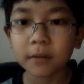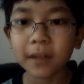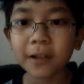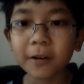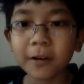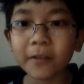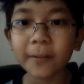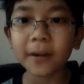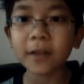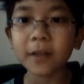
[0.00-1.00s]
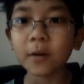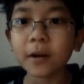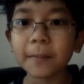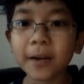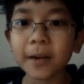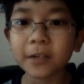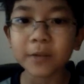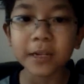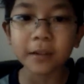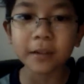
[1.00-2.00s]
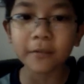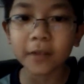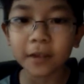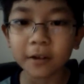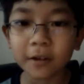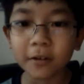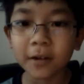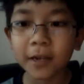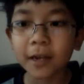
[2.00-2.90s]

Hello everybody, welcome back to another video.